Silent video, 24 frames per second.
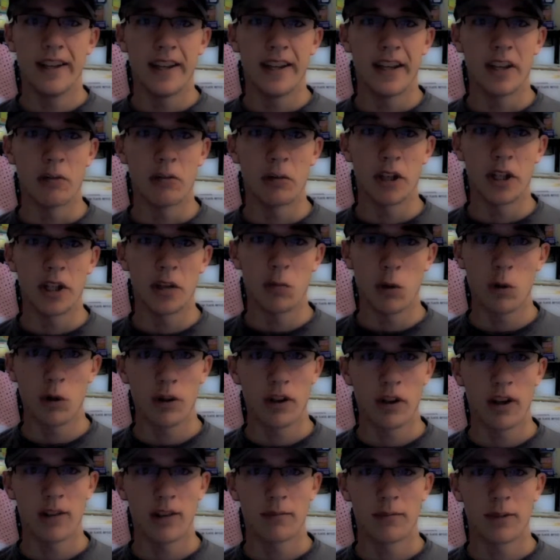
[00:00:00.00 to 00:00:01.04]
And when he
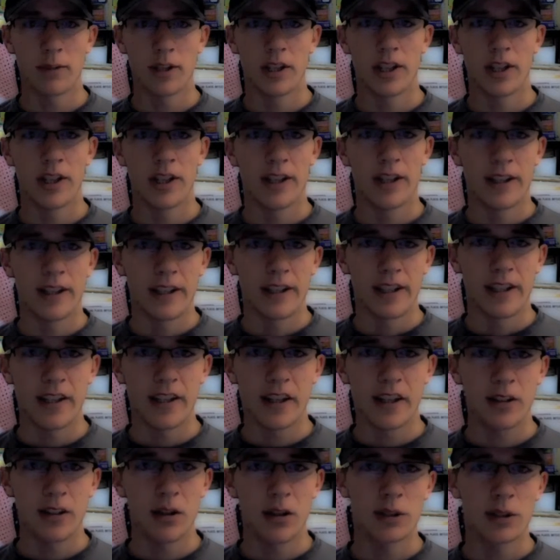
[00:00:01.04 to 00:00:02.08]
woke up, he
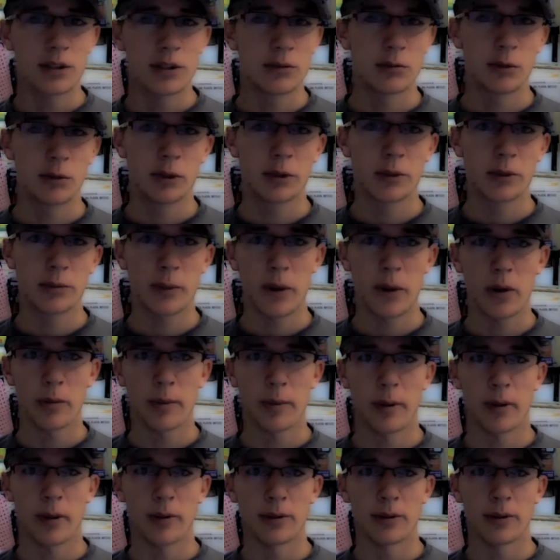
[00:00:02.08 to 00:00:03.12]
had lots of weird spider
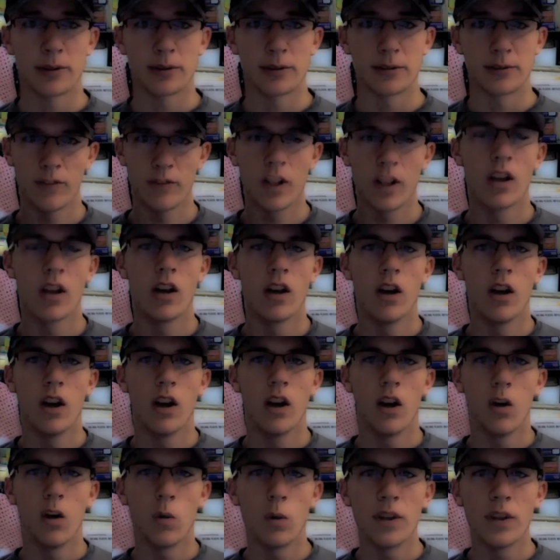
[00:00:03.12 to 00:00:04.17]
powers.
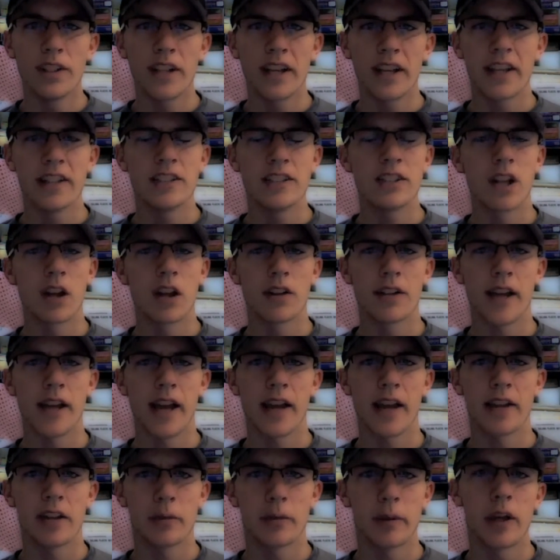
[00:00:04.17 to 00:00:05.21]
One day he saw an
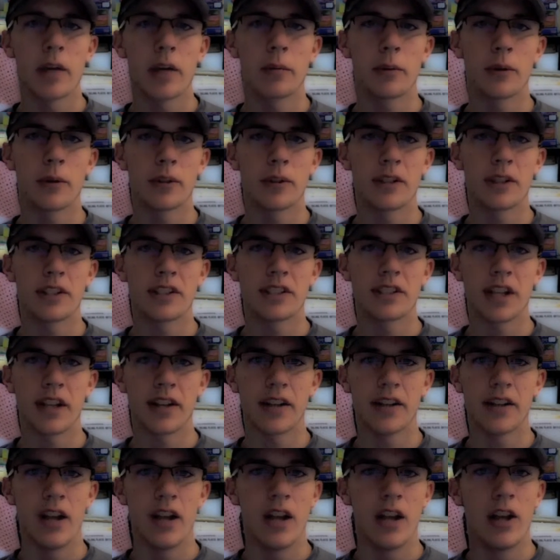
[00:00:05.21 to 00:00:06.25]
ad in the paper that said,
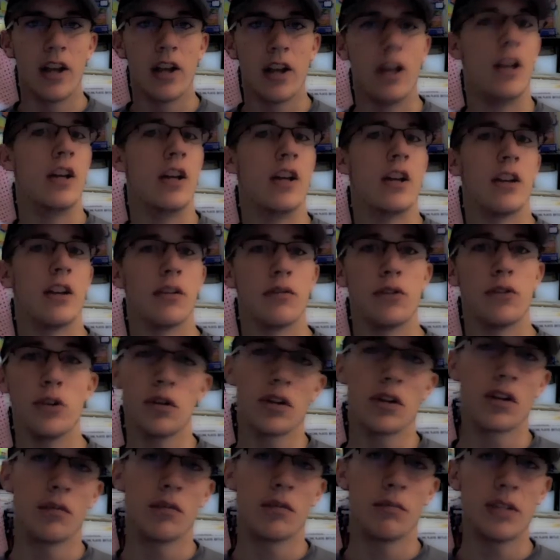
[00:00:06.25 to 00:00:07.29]
"If you
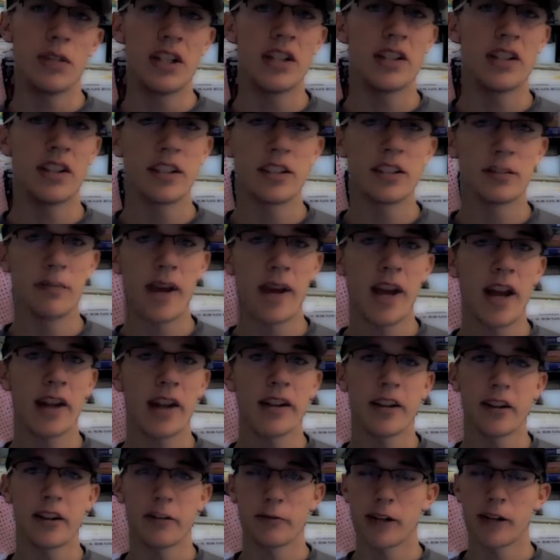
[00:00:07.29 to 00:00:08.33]
can beat this
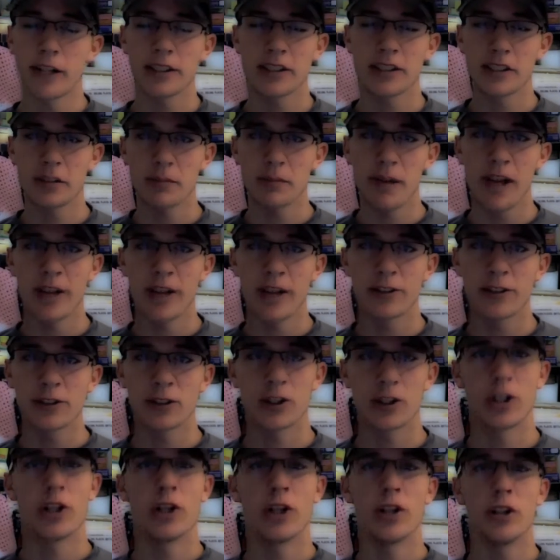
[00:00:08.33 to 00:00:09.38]
man at a wrestling match,
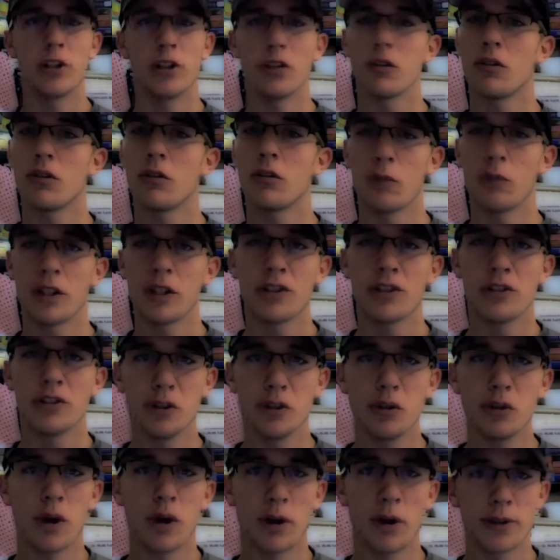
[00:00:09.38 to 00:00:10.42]
you can win
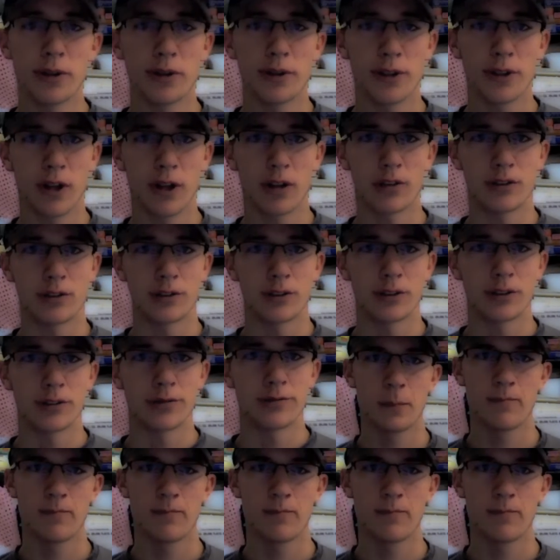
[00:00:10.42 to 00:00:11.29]
$200.